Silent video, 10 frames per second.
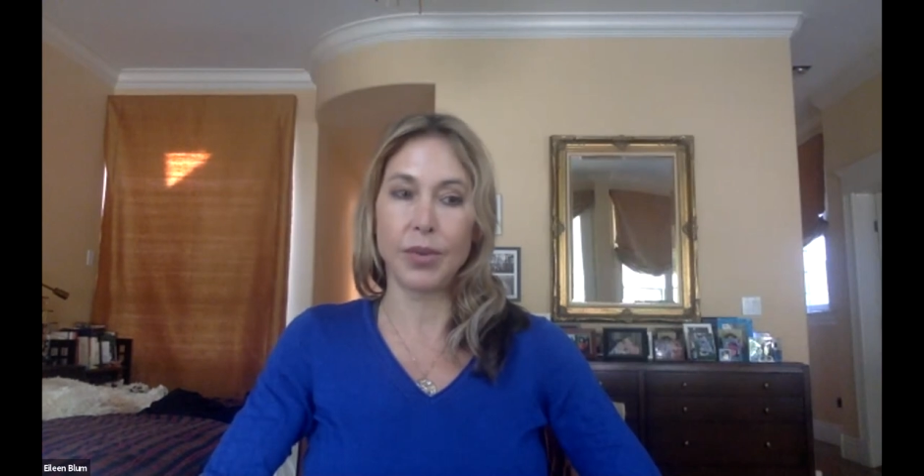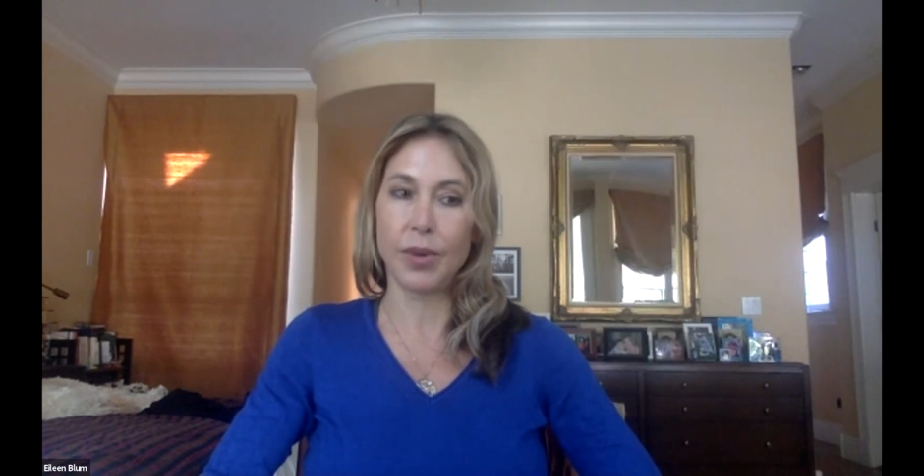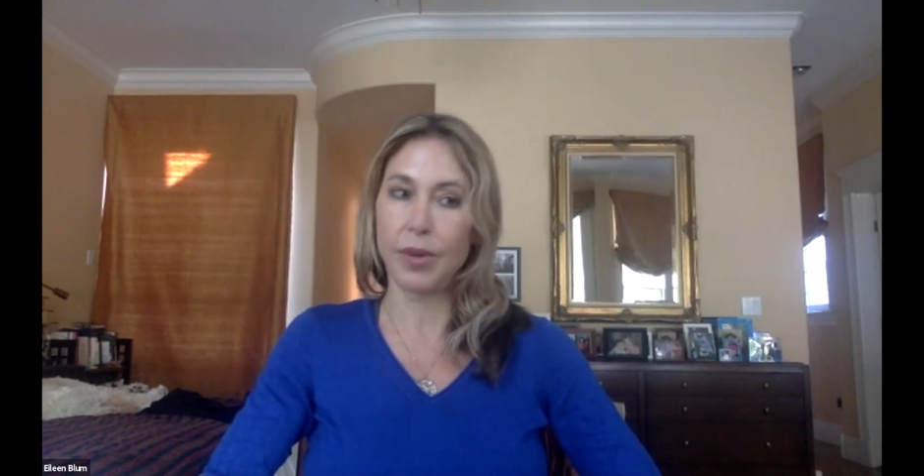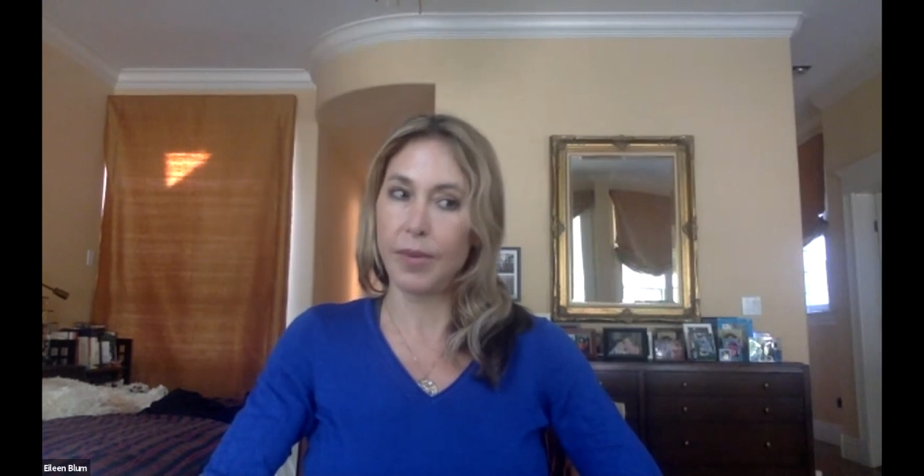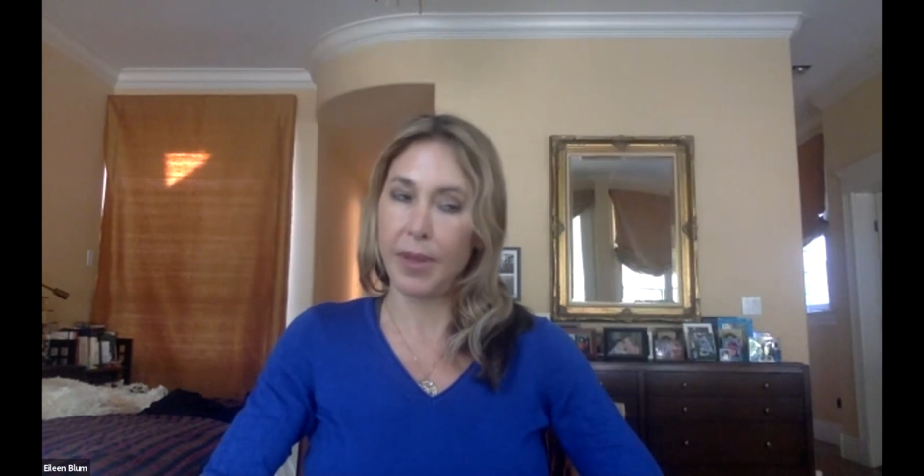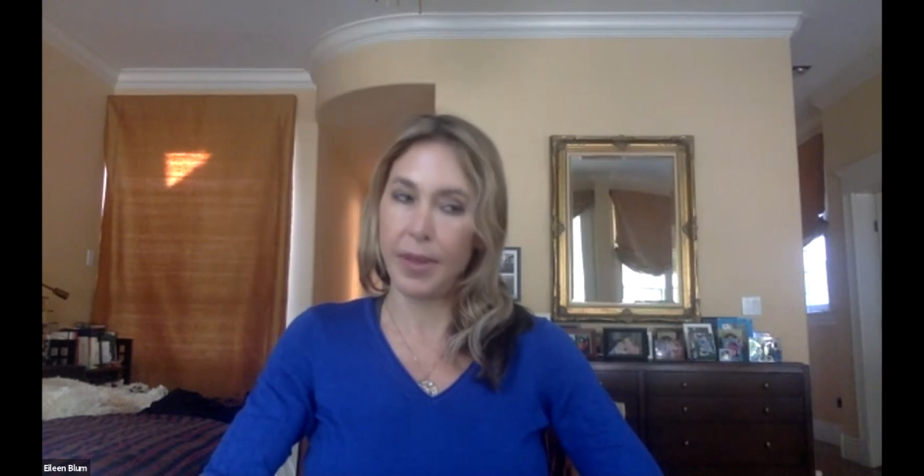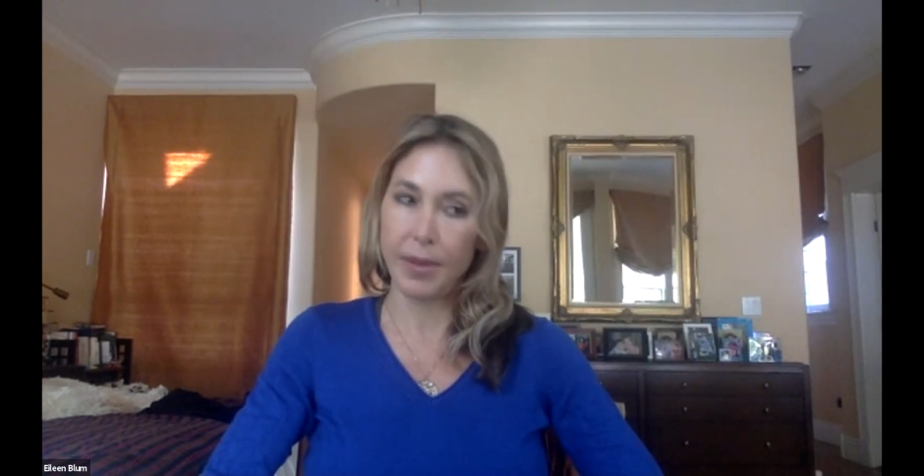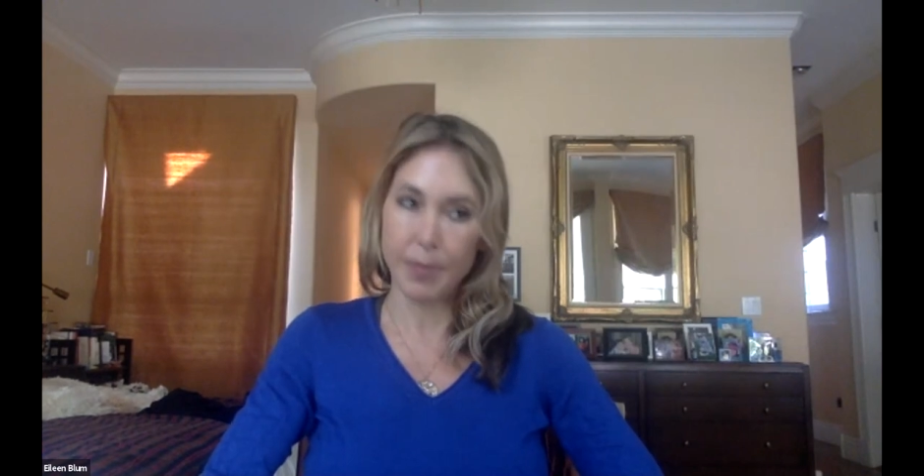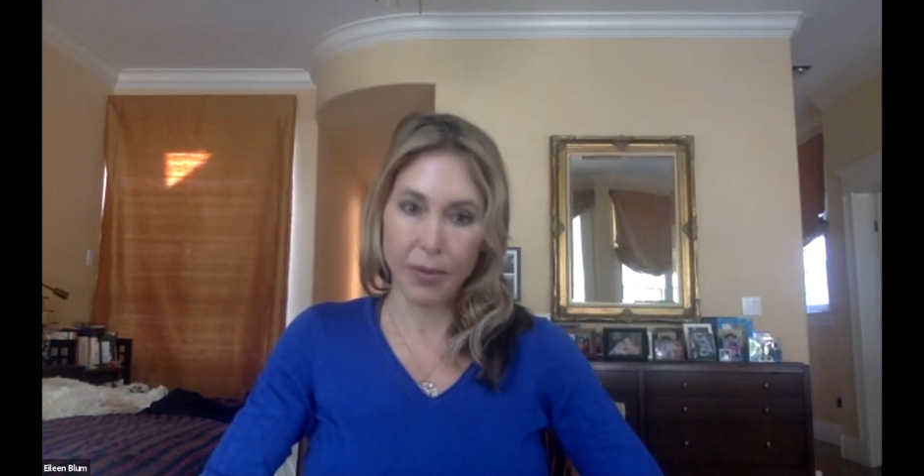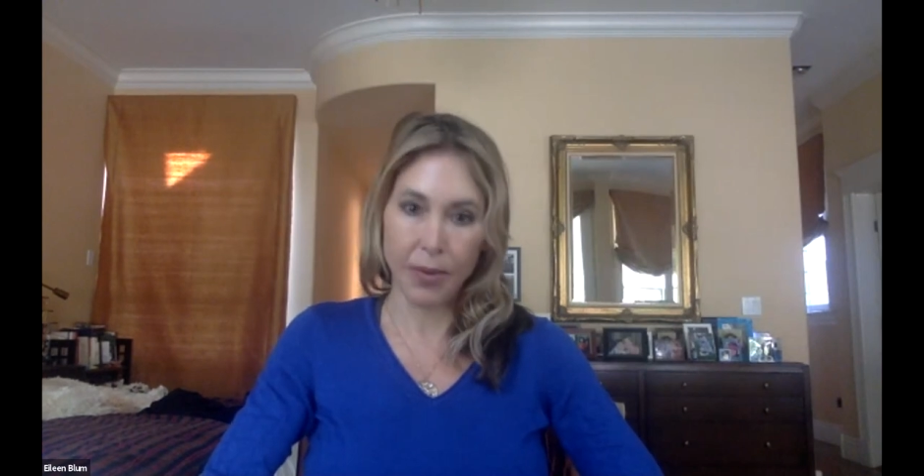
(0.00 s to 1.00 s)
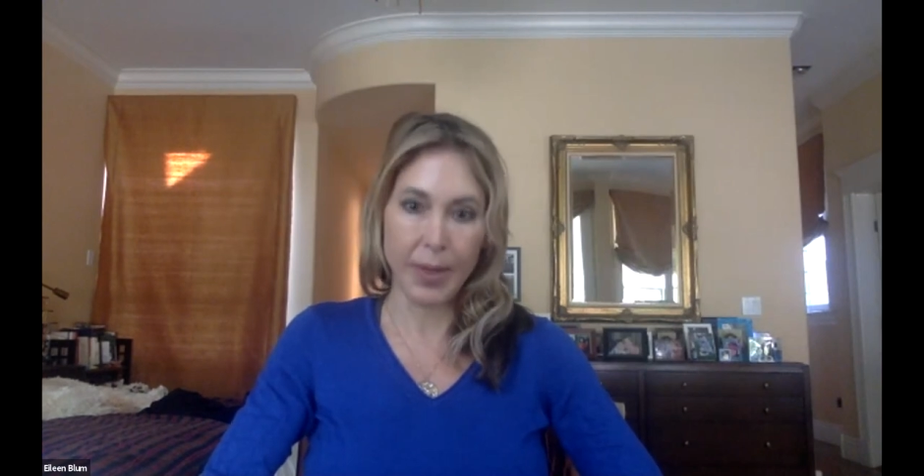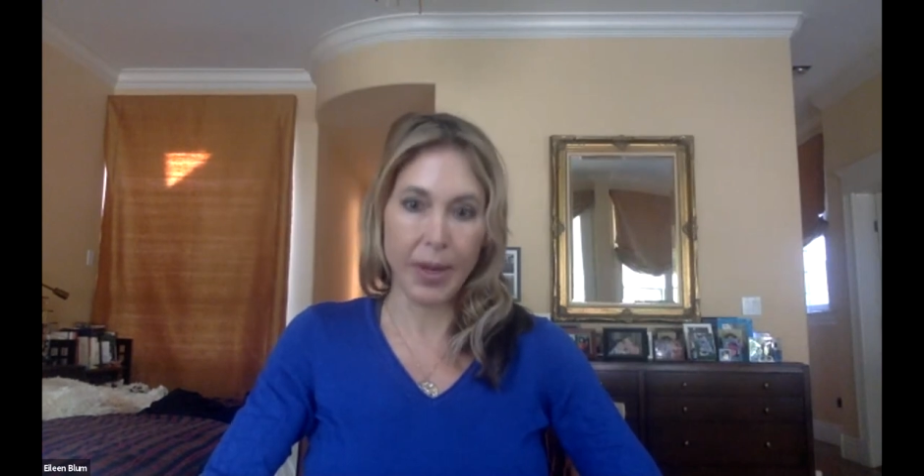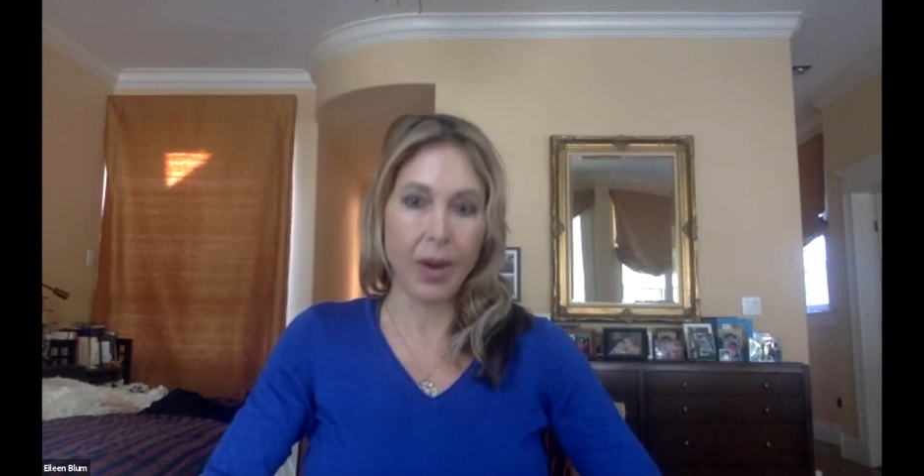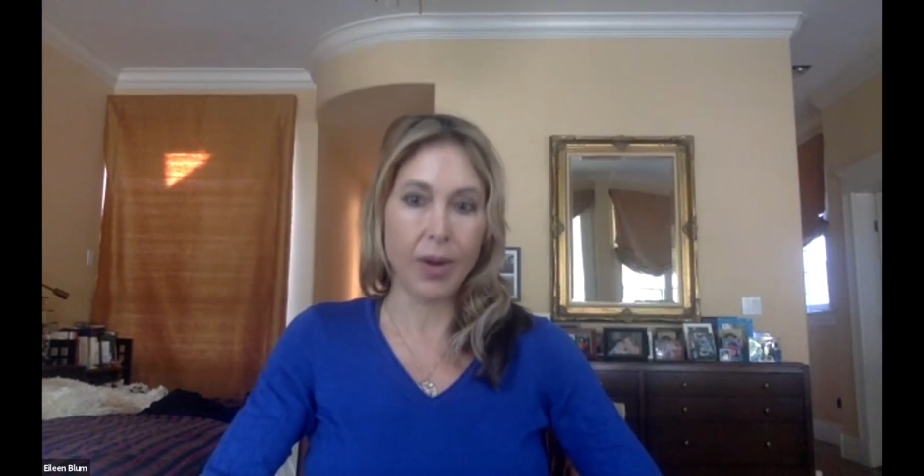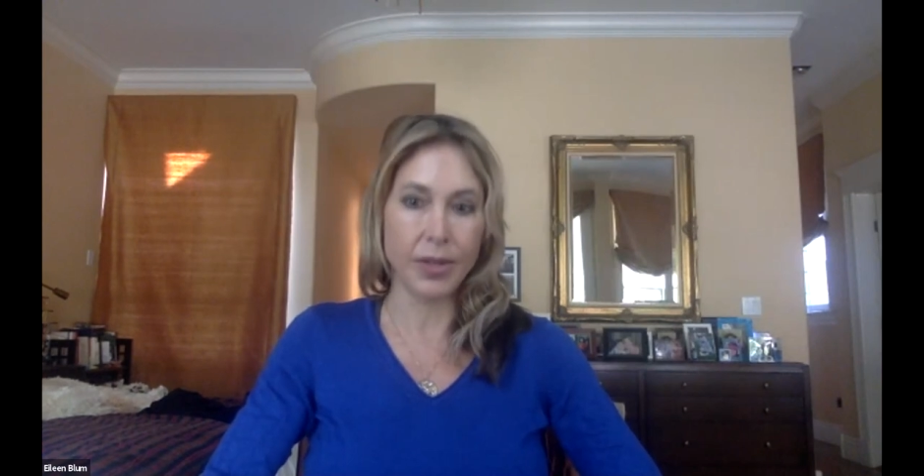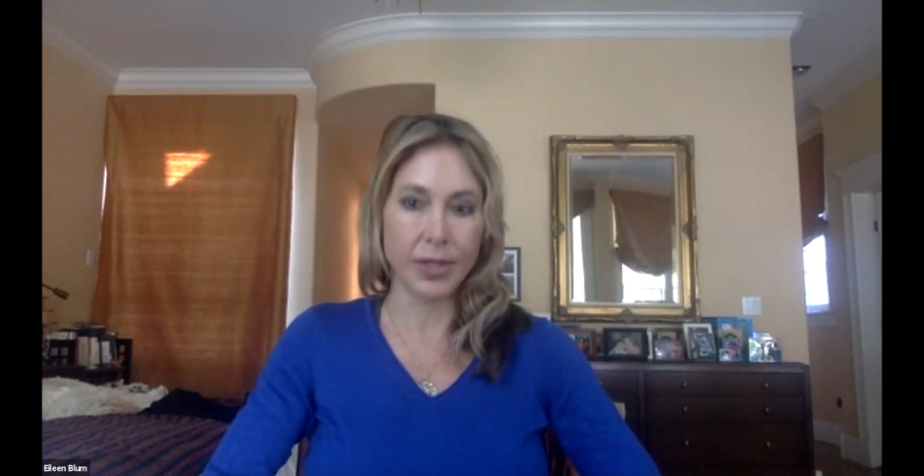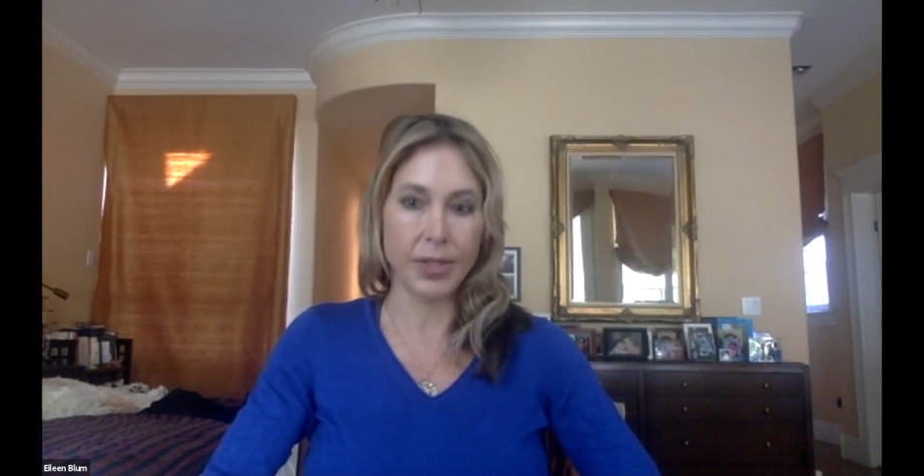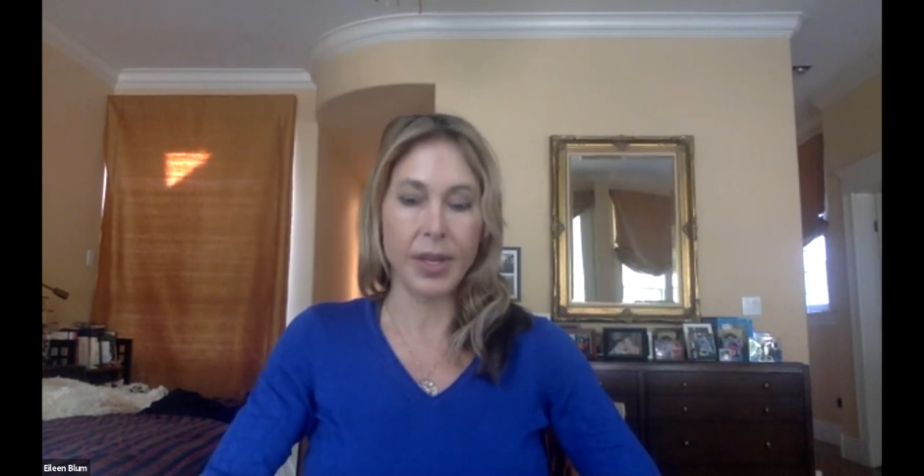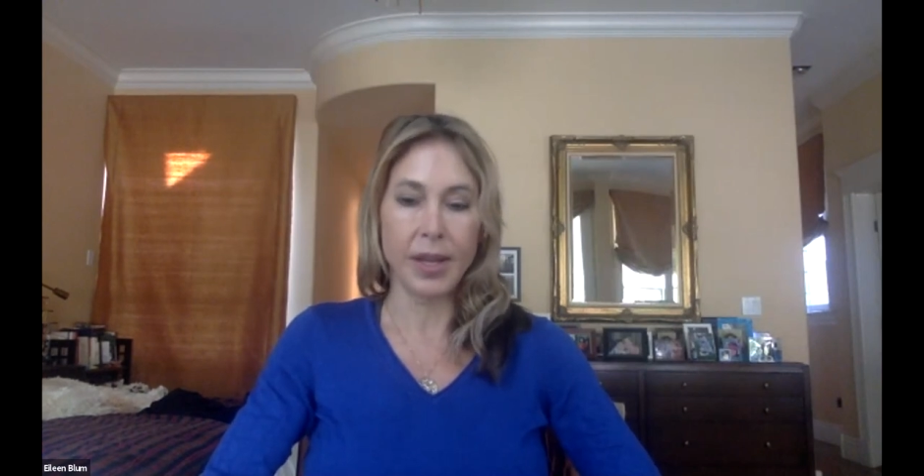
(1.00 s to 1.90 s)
or in the performing arts,